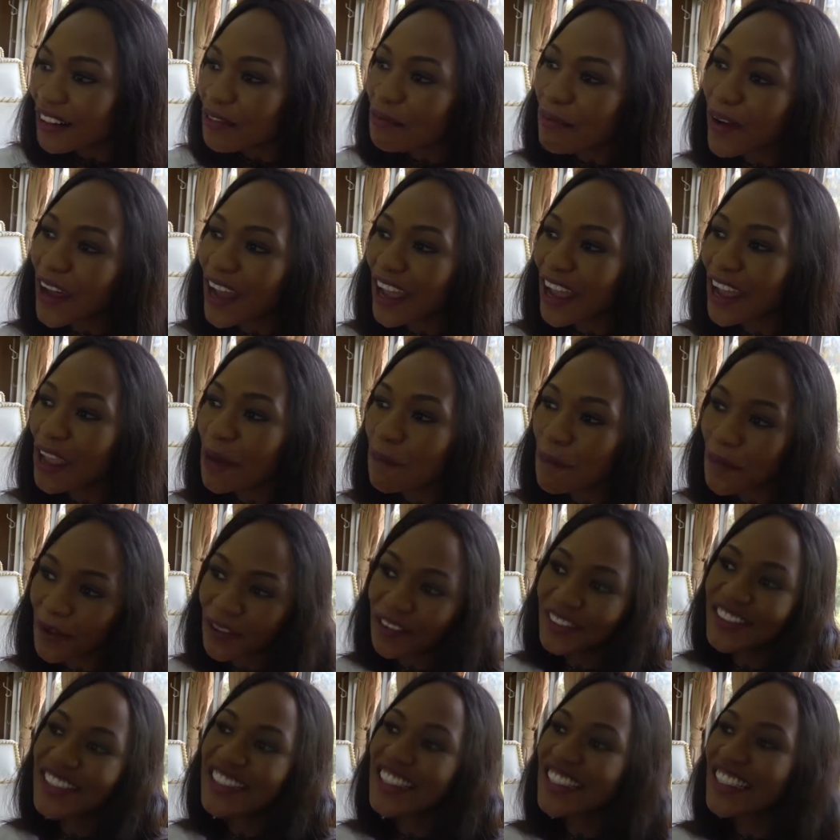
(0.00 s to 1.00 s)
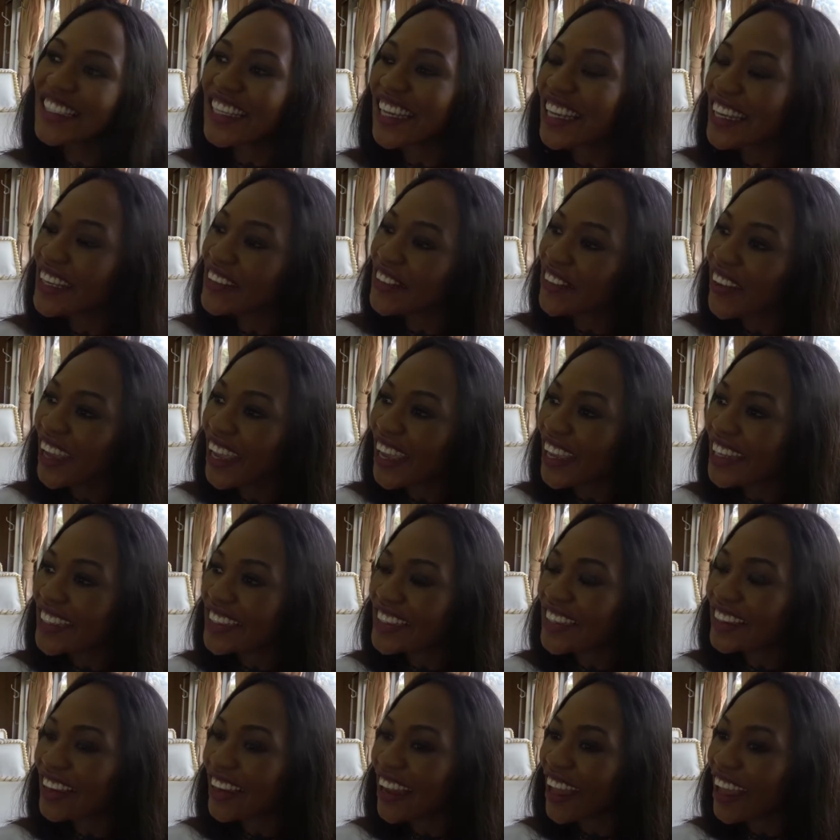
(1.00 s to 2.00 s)
my beauty secret
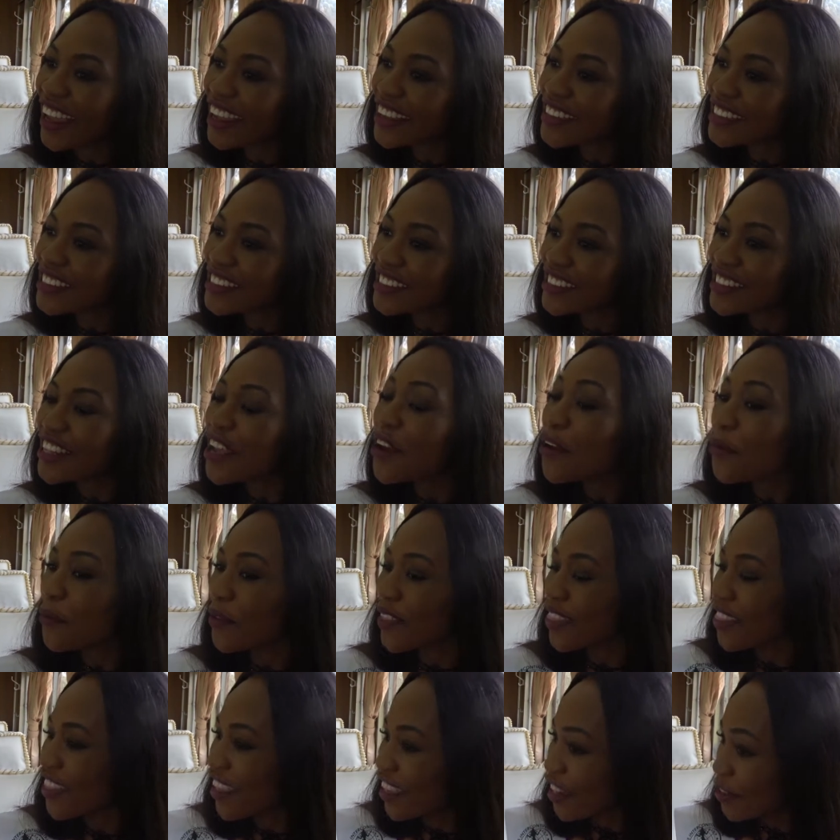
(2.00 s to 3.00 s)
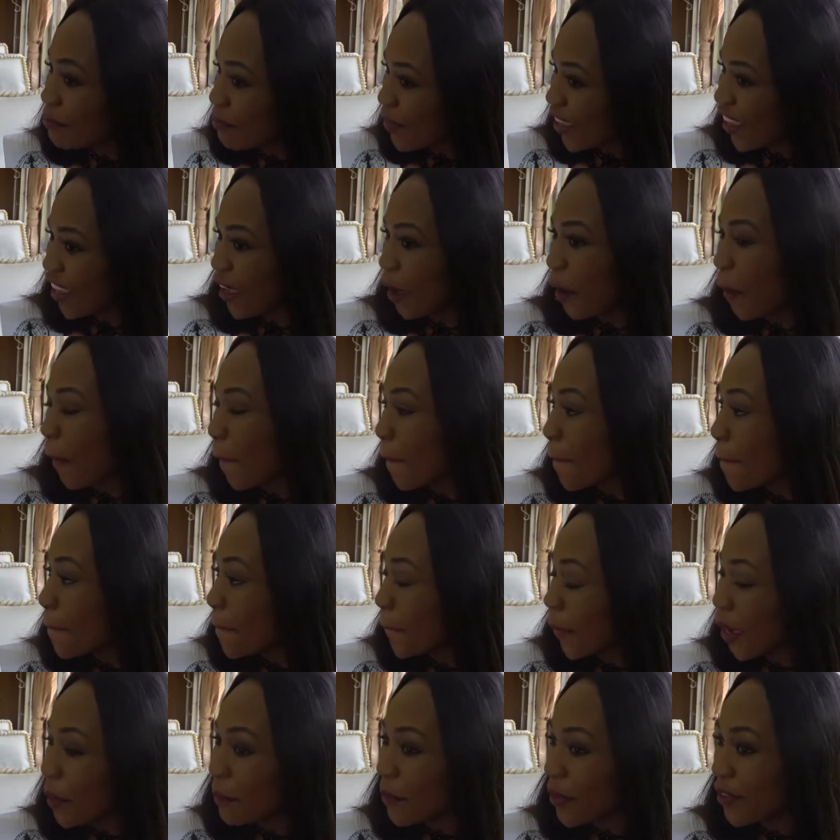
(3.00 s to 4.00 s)
lies within me
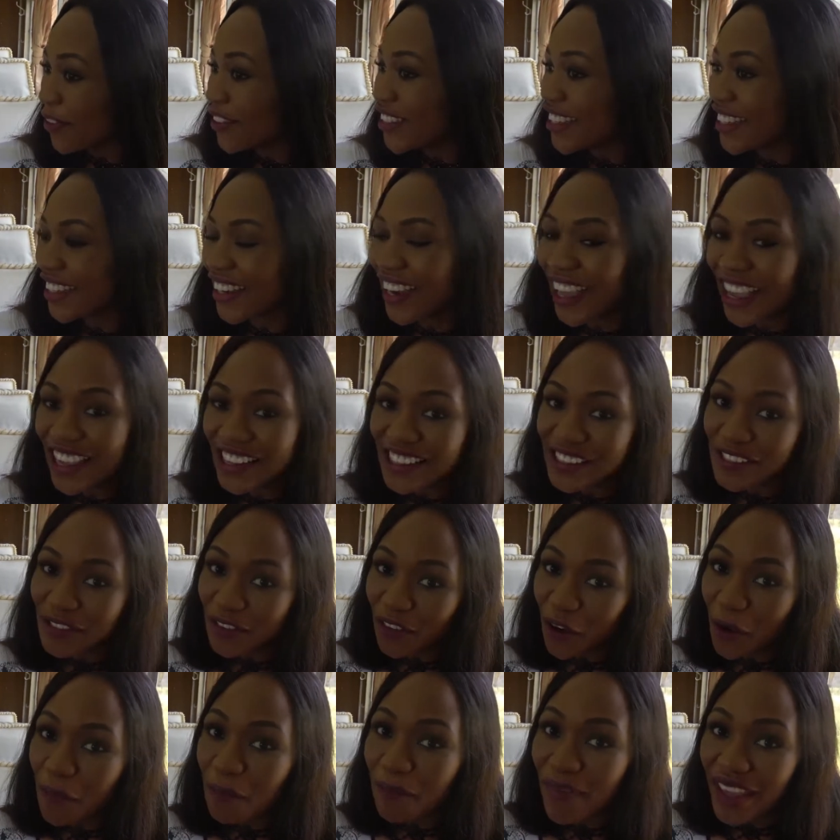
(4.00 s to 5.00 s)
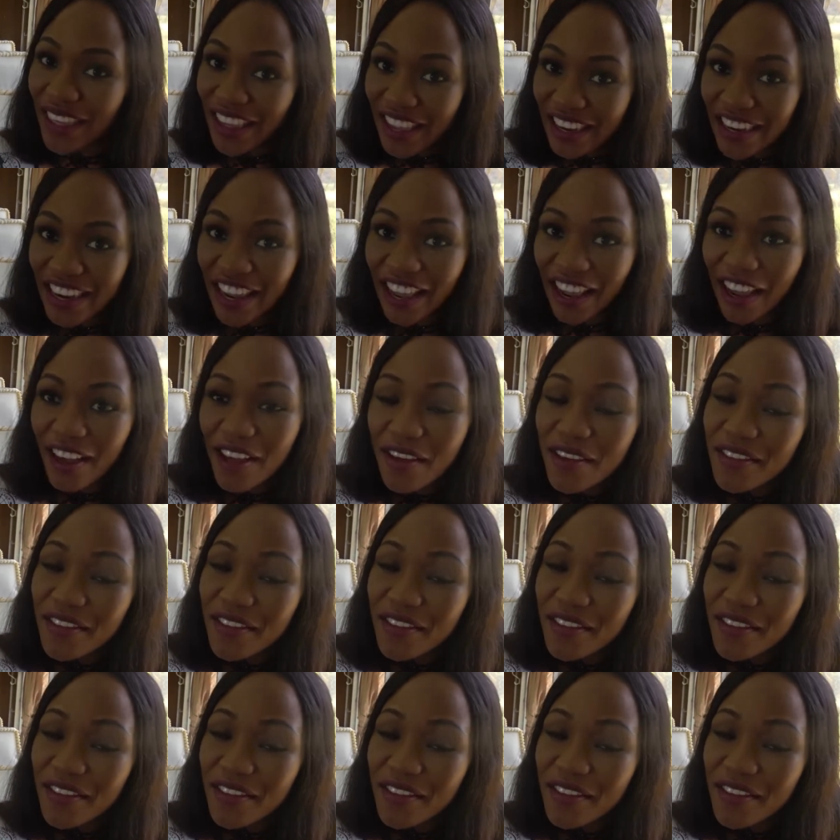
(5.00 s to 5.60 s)
my beauty lies from inner.